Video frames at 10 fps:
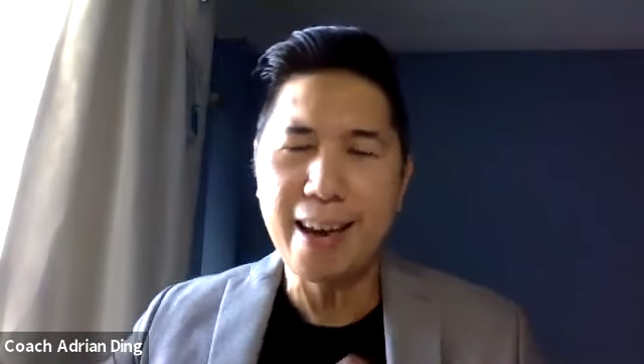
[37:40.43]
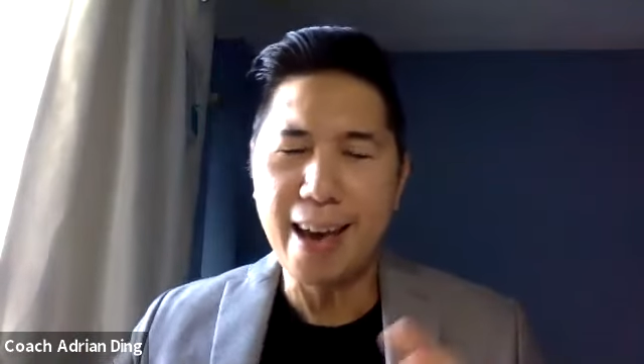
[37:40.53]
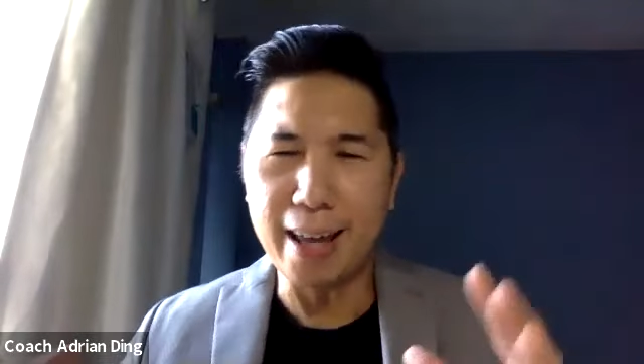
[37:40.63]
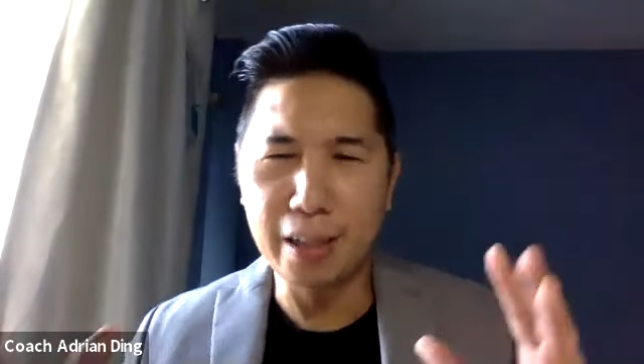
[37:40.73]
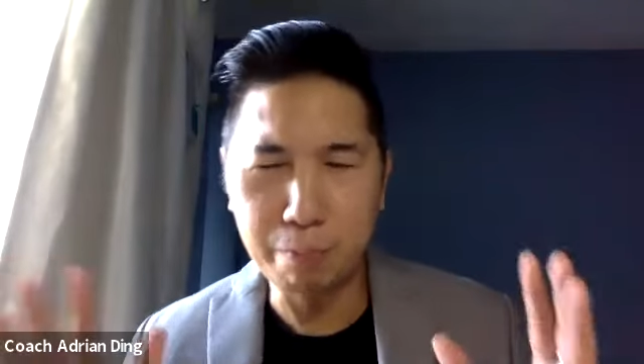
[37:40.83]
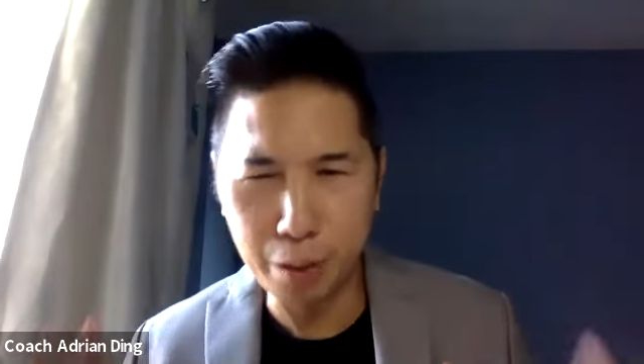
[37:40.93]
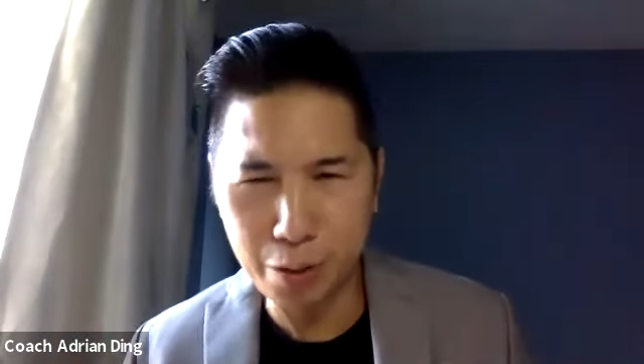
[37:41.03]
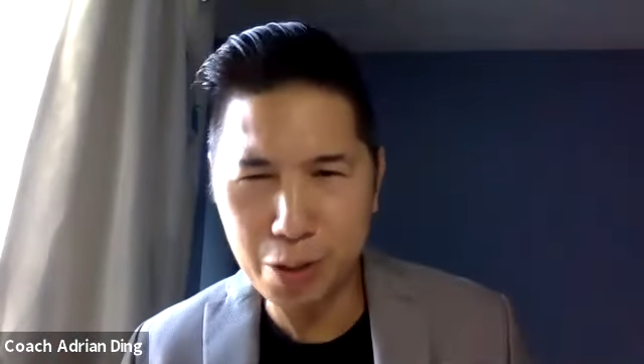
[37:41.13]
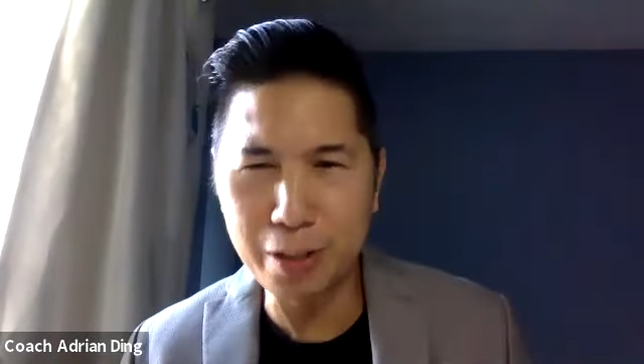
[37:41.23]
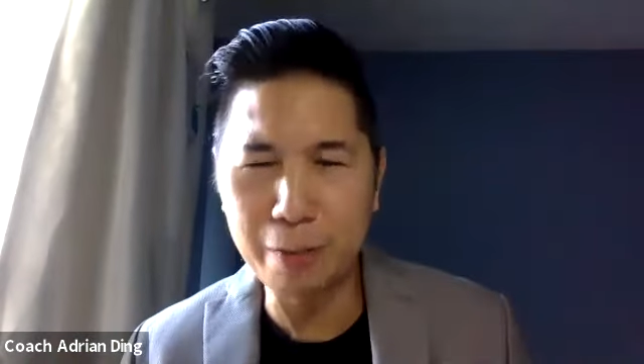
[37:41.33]
And the
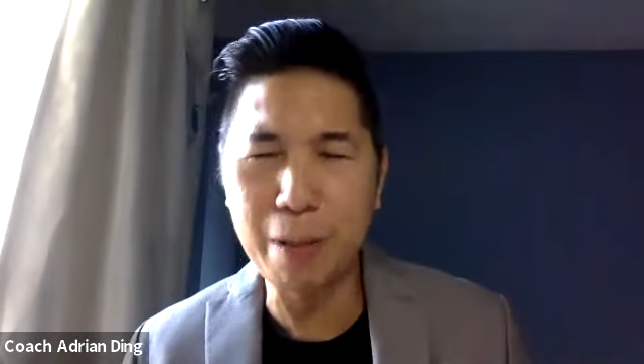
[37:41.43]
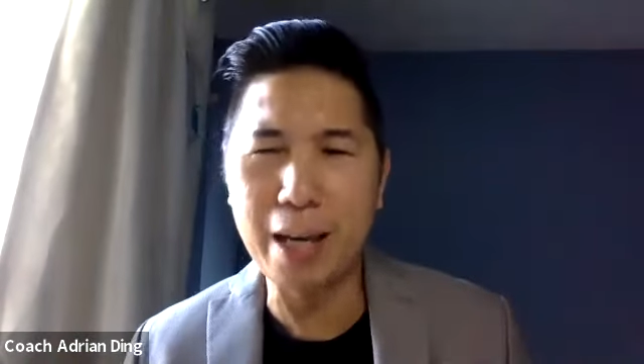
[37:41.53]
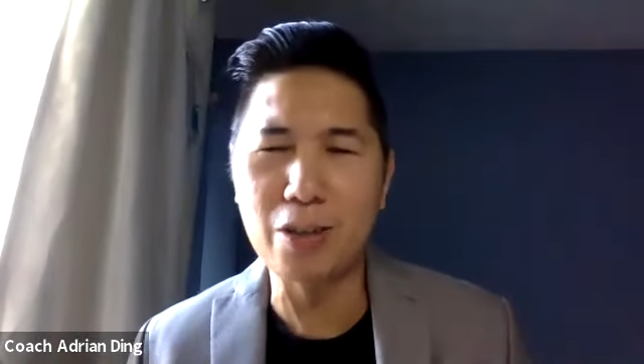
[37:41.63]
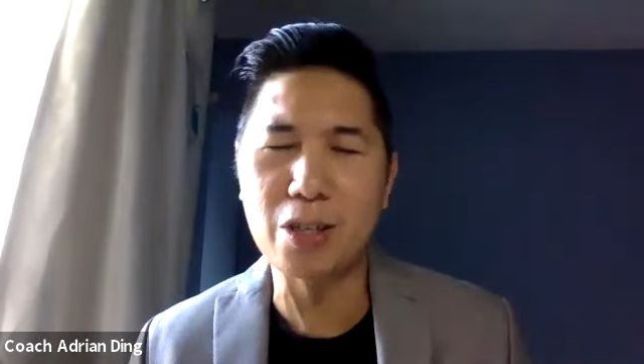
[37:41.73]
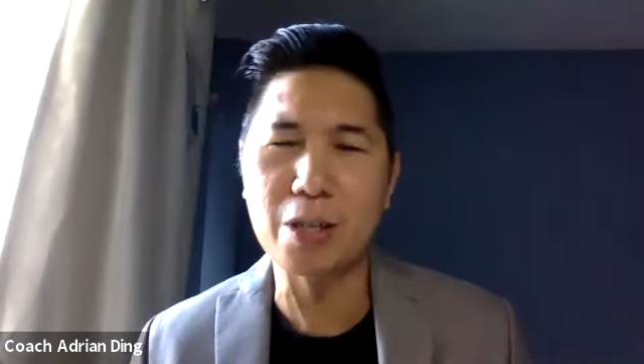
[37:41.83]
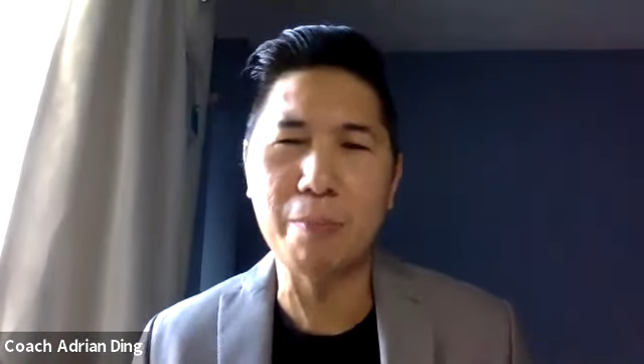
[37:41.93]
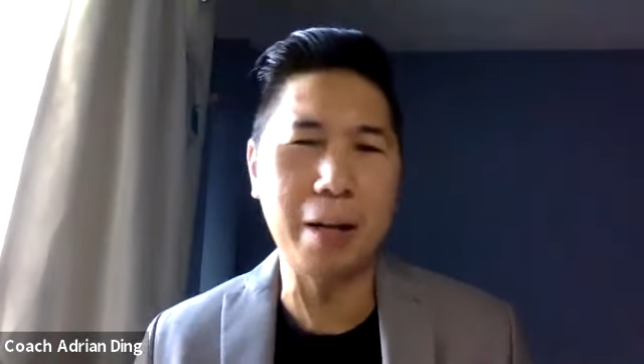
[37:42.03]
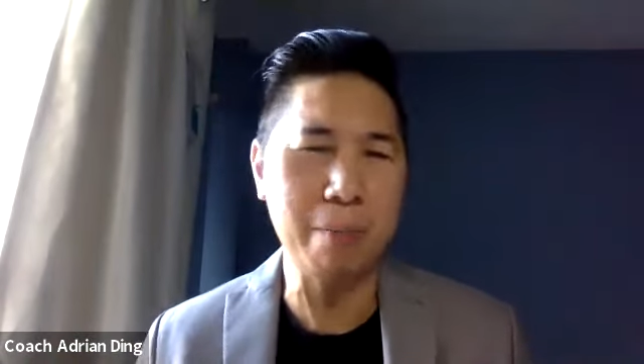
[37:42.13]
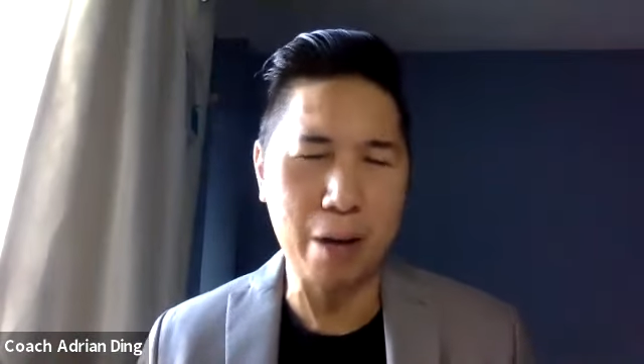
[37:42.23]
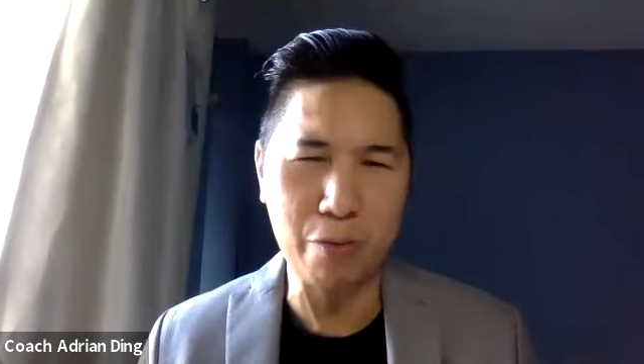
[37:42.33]
personal page is
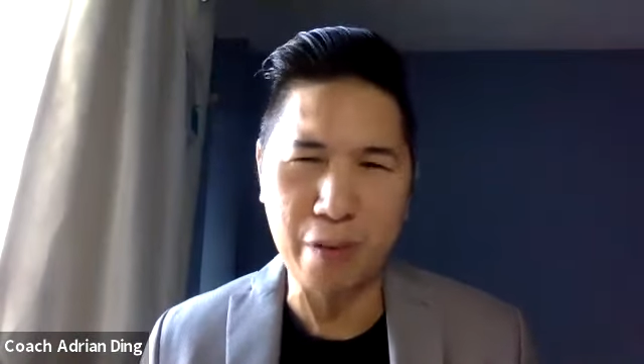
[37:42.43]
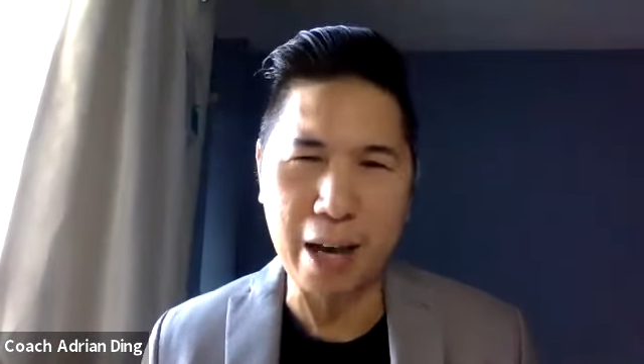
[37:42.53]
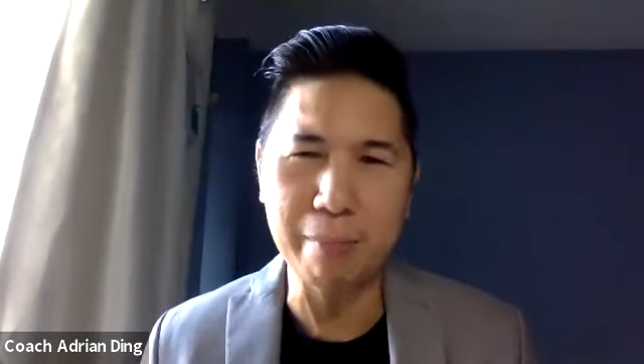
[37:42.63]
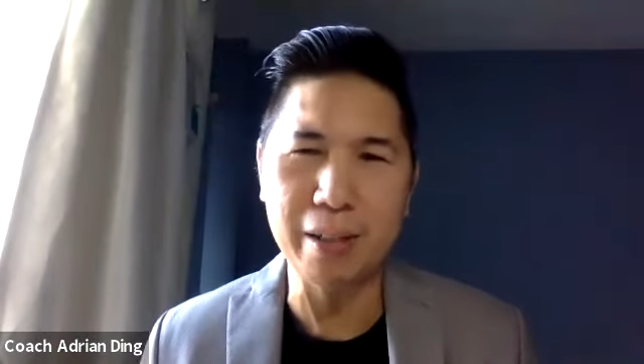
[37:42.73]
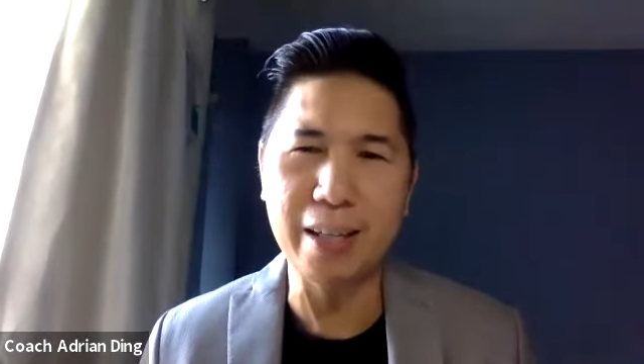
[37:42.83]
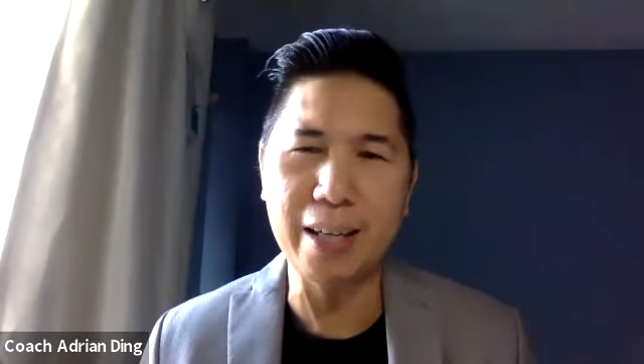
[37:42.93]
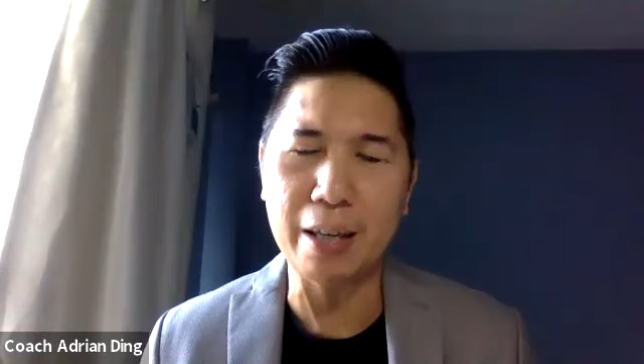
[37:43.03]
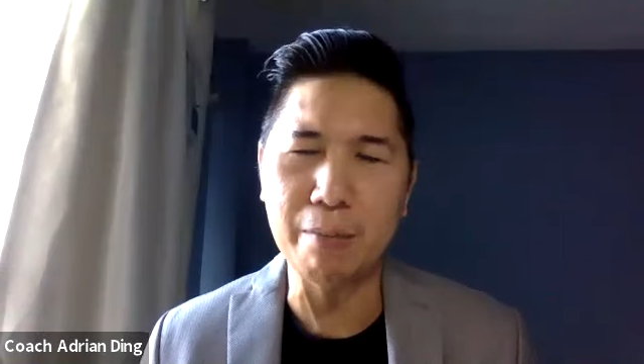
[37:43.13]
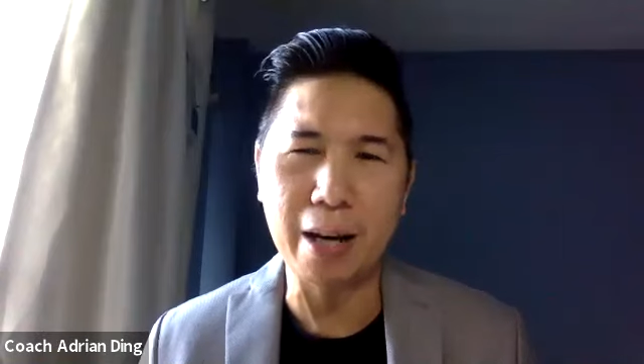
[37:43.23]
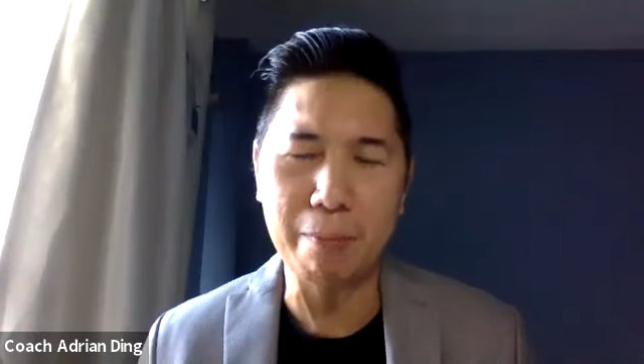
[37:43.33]
about my family
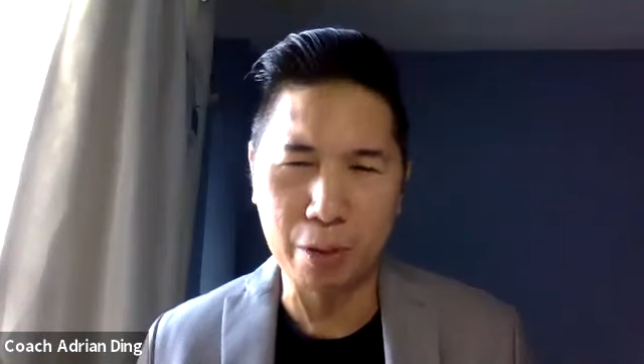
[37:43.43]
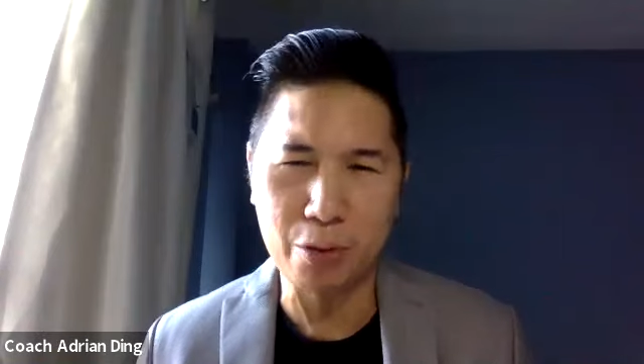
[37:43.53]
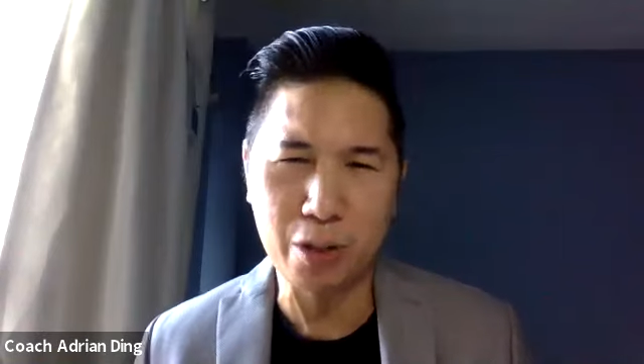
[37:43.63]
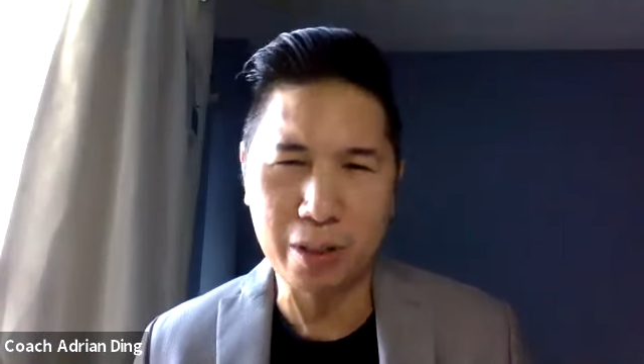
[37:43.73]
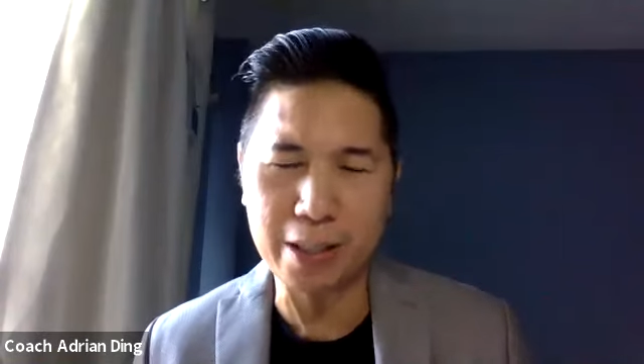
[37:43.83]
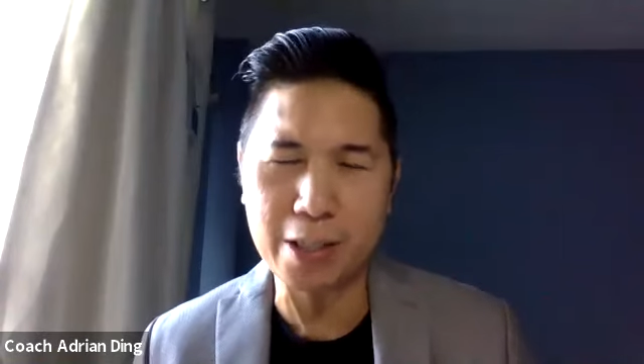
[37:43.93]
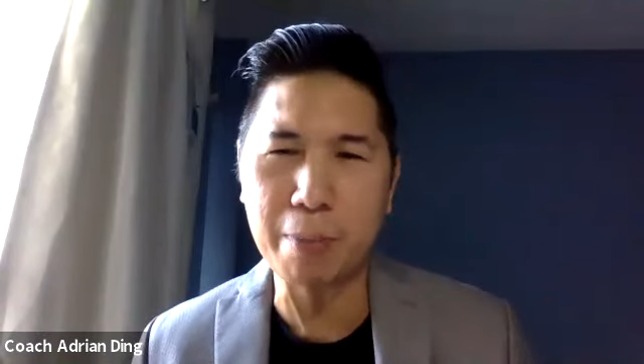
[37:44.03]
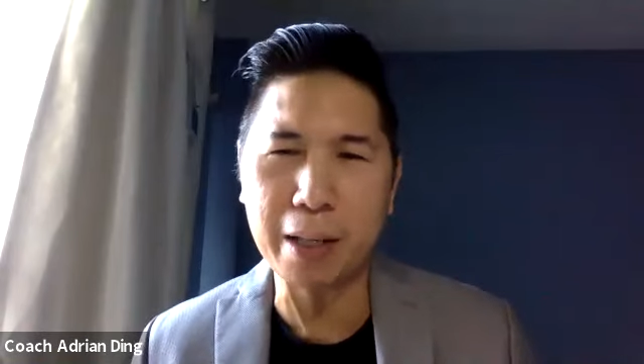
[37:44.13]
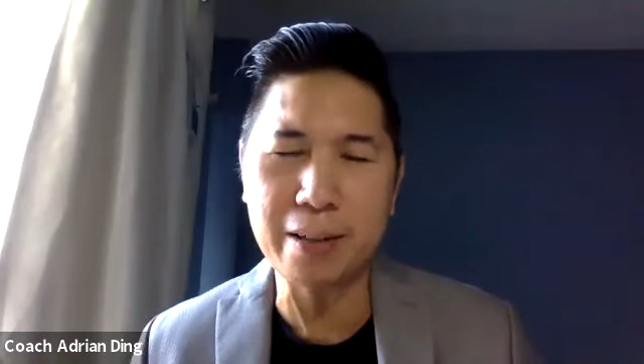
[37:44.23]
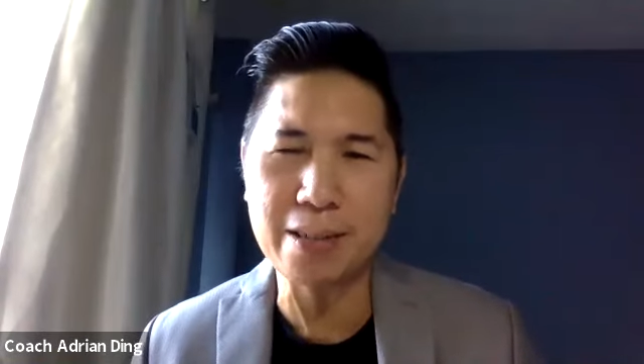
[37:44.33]
and my personal
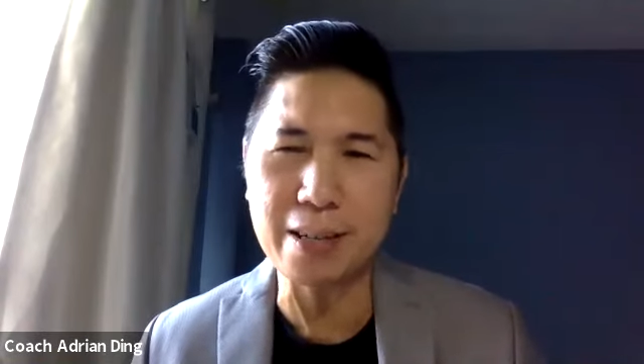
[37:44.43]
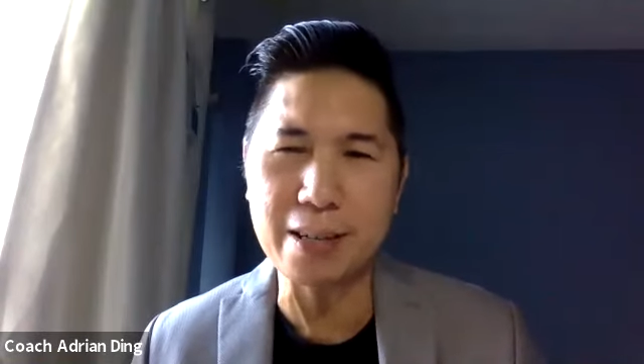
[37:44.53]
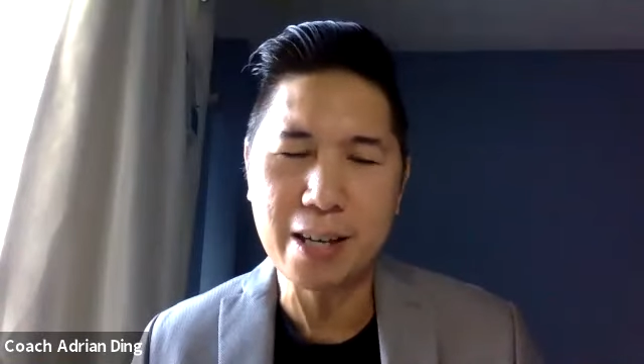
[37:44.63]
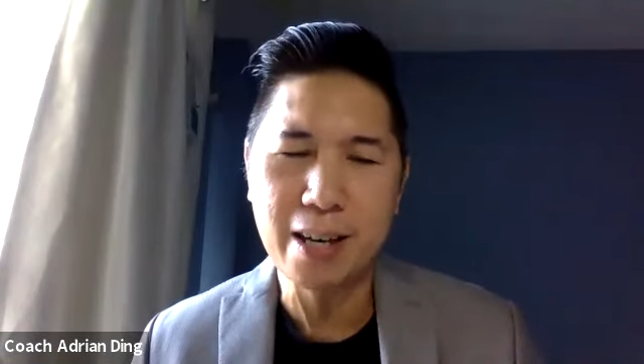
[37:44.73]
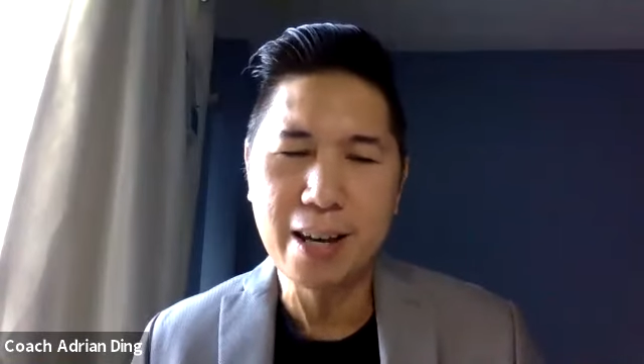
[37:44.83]
experiences.